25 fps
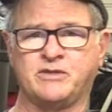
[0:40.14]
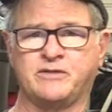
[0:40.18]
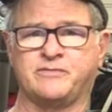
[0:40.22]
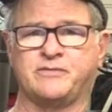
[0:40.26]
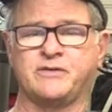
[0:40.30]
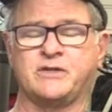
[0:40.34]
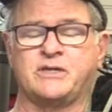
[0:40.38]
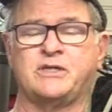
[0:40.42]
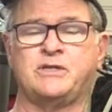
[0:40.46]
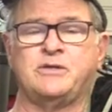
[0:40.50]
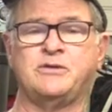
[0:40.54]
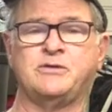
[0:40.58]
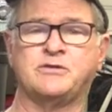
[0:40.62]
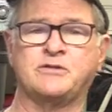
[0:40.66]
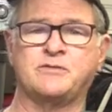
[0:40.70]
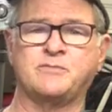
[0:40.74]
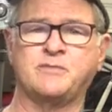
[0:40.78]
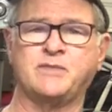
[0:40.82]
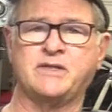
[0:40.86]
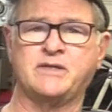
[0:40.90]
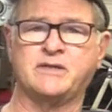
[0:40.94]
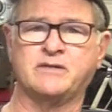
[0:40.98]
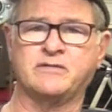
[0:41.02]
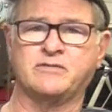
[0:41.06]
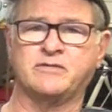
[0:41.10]
have accused
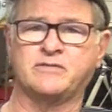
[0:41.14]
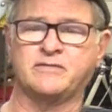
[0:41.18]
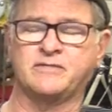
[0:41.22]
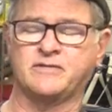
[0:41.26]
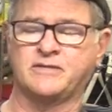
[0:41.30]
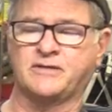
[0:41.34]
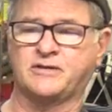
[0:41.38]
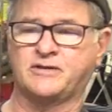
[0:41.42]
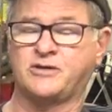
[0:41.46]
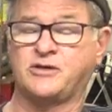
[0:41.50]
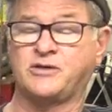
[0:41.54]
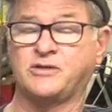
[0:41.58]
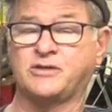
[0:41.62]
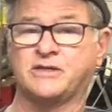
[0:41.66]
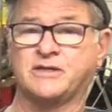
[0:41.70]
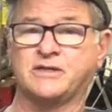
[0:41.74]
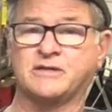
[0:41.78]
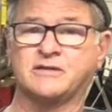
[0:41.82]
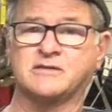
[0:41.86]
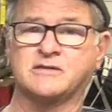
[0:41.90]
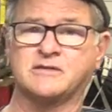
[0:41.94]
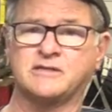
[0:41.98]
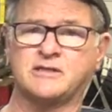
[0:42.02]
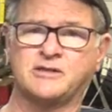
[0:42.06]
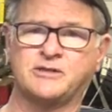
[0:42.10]
me of talking
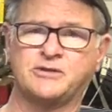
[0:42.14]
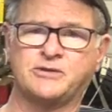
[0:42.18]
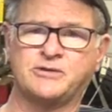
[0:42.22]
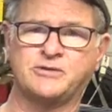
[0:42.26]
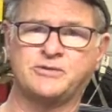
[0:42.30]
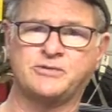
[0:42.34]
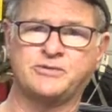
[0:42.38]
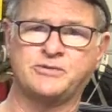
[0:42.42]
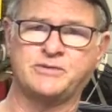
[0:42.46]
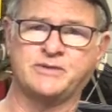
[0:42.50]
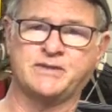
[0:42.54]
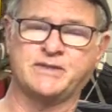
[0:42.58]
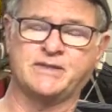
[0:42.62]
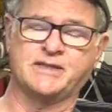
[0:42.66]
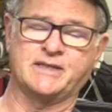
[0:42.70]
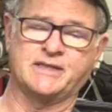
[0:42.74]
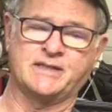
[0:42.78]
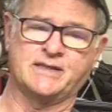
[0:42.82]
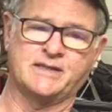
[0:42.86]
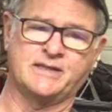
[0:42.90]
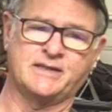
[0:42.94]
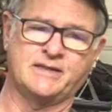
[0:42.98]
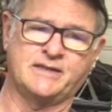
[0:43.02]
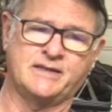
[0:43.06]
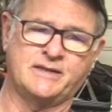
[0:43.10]
slow
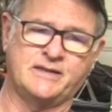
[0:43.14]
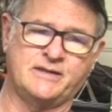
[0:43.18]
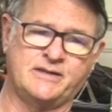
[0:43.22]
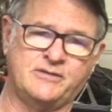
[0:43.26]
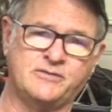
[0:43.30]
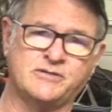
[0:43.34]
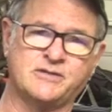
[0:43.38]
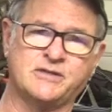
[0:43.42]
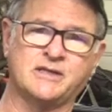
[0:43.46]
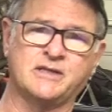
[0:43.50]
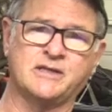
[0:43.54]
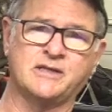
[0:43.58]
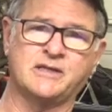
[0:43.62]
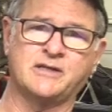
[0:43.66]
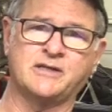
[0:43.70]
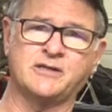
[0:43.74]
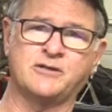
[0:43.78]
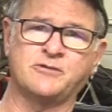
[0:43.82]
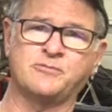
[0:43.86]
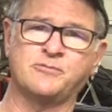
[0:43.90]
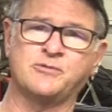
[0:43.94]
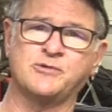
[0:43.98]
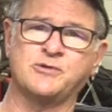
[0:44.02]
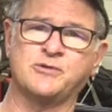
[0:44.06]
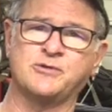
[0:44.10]
and using a lot
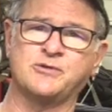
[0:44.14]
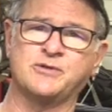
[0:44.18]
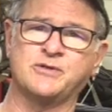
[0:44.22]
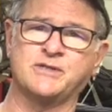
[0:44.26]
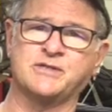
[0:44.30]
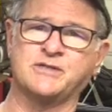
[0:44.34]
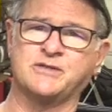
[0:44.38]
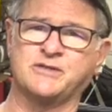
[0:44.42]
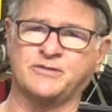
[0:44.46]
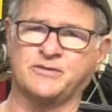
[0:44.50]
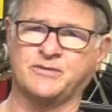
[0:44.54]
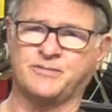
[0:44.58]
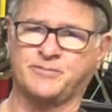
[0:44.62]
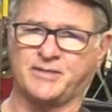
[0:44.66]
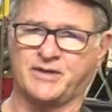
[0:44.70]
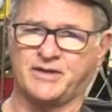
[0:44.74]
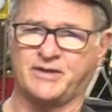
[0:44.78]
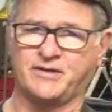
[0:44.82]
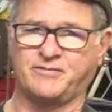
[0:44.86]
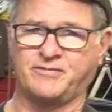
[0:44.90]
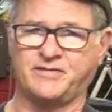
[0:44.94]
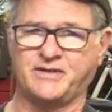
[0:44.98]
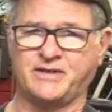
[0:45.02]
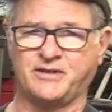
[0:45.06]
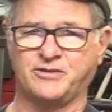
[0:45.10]
of words, so my
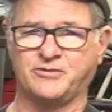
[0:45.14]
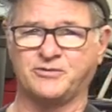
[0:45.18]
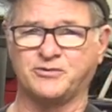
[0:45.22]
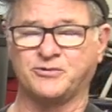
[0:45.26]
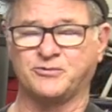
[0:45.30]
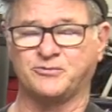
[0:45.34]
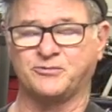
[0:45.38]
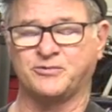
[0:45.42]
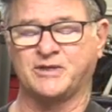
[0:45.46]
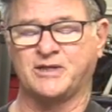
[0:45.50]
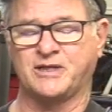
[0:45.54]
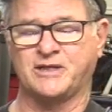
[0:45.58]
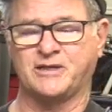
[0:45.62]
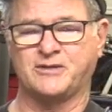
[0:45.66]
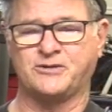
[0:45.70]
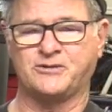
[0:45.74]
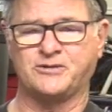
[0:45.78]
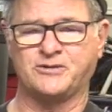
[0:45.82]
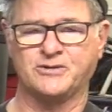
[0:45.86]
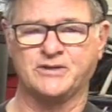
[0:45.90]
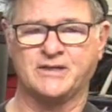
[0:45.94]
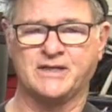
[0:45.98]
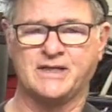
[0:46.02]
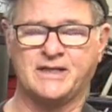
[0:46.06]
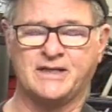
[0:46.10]
videos are really
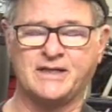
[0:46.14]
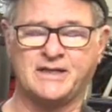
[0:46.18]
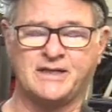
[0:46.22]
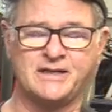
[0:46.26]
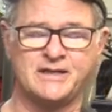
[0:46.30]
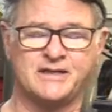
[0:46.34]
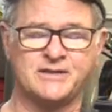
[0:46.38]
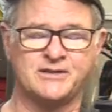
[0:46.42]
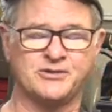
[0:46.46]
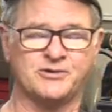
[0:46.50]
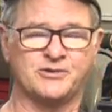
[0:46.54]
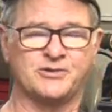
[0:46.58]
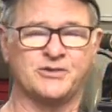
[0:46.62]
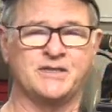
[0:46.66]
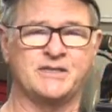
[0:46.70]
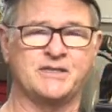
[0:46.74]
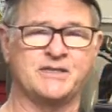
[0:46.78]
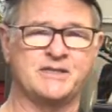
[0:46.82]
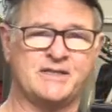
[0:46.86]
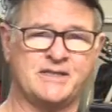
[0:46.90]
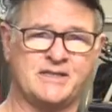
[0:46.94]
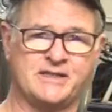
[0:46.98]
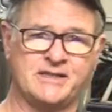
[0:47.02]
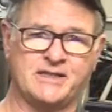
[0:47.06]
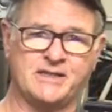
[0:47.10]
long. So
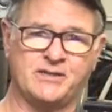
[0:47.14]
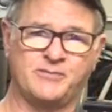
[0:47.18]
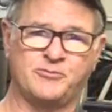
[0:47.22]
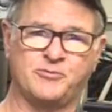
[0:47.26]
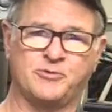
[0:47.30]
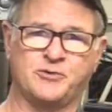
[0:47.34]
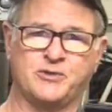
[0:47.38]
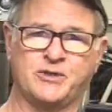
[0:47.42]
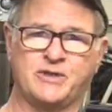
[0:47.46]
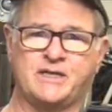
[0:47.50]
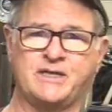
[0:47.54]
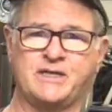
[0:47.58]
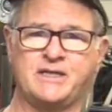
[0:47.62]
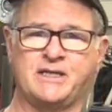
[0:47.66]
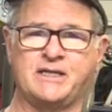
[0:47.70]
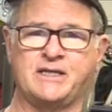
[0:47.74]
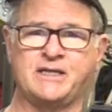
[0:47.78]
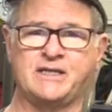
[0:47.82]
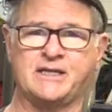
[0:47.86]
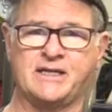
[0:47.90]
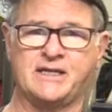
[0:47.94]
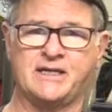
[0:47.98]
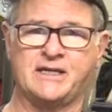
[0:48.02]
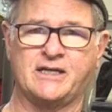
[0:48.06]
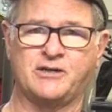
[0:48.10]
this time we're cutting
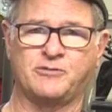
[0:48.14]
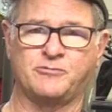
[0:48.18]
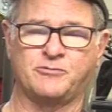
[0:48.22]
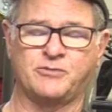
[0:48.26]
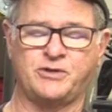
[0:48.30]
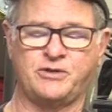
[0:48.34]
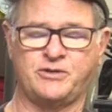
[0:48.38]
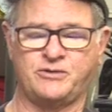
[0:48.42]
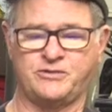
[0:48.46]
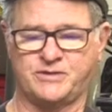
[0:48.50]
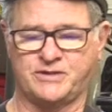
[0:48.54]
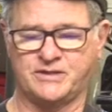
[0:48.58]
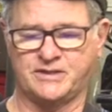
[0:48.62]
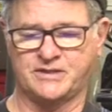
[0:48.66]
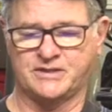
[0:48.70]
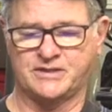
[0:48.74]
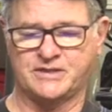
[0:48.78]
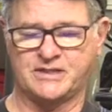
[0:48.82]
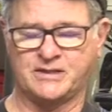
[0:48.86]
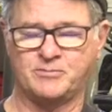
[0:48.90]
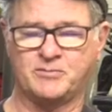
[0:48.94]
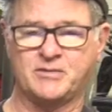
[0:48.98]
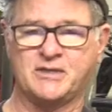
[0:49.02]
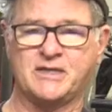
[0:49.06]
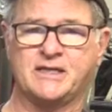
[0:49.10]
it down, we're using
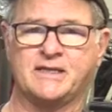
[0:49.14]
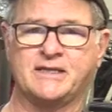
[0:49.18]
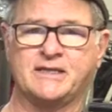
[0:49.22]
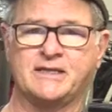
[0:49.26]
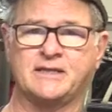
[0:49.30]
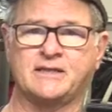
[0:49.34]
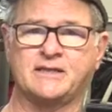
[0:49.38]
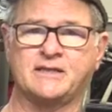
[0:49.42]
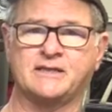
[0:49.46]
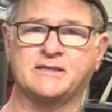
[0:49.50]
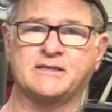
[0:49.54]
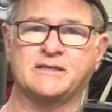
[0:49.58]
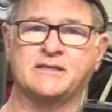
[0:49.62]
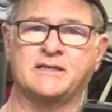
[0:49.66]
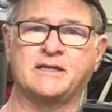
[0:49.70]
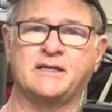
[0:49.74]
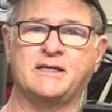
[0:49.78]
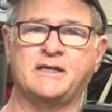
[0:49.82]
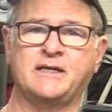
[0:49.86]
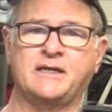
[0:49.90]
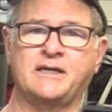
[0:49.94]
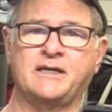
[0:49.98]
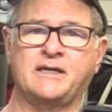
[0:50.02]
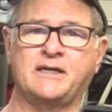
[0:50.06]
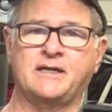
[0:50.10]
subtitles,
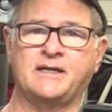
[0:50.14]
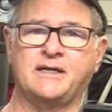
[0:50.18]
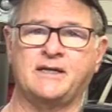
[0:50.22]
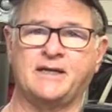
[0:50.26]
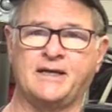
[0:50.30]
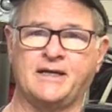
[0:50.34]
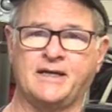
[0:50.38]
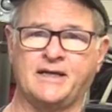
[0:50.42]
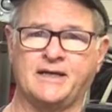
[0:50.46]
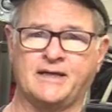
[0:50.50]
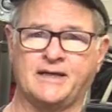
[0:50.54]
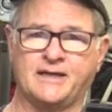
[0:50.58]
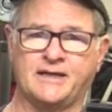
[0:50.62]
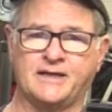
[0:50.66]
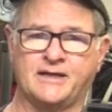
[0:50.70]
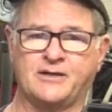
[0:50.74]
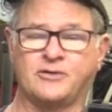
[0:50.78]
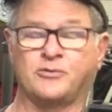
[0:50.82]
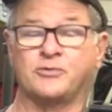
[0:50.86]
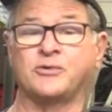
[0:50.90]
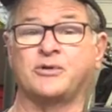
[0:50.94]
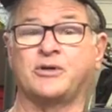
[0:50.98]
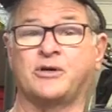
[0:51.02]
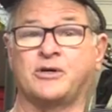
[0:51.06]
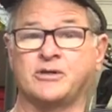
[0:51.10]
and I
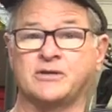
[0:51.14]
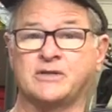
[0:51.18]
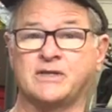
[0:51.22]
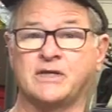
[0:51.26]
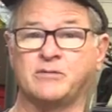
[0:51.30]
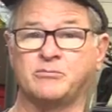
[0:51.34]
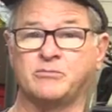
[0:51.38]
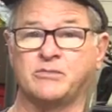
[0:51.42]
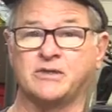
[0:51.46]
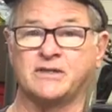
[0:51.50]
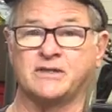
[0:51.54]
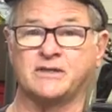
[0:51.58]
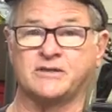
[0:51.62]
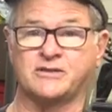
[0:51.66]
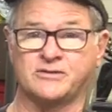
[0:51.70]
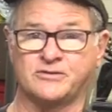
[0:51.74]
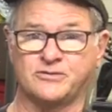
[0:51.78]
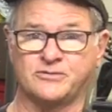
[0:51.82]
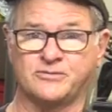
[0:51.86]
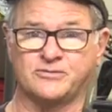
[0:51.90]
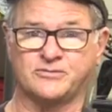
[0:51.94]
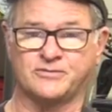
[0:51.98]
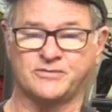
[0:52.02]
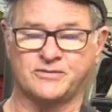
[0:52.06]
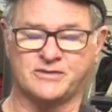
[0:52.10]
don't talk that much.
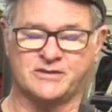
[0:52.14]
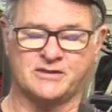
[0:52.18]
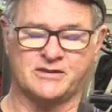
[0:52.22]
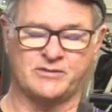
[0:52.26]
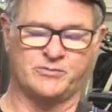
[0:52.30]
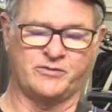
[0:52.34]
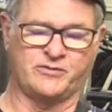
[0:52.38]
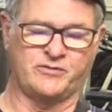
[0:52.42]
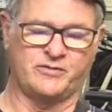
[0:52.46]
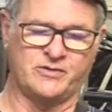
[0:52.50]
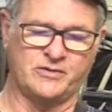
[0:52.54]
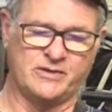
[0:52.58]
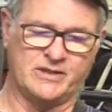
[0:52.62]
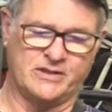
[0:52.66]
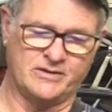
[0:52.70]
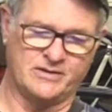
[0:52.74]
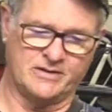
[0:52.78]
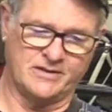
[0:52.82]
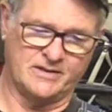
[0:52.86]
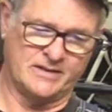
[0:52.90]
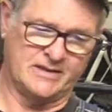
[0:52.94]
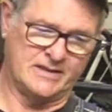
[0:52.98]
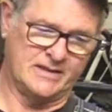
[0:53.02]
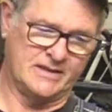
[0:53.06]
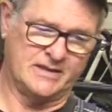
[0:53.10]
So some of you,
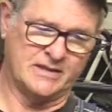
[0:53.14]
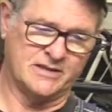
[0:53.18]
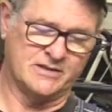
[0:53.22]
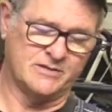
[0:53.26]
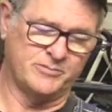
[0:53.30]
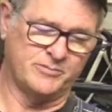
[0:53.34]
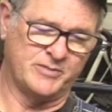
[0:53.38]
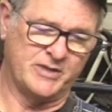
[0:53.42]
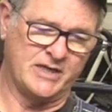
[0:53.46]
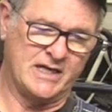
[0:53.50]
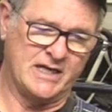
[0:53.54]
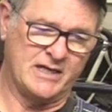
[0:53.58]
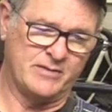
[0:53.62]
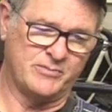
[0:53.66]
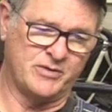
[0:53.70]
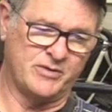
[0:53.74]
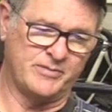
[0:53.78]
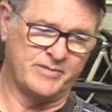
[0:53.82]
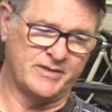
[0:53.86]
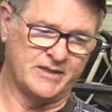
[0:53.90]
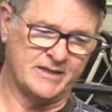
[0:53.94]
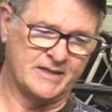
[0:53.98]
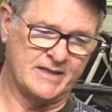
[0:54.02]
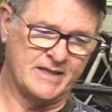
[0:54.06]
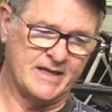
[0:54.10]
I guess, will be happy
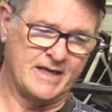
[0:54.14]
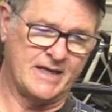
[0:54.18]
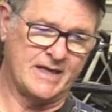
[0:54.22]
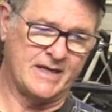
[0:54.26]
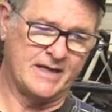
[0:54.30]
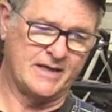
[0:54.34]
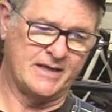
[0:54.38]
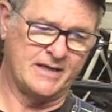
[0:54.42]
about that.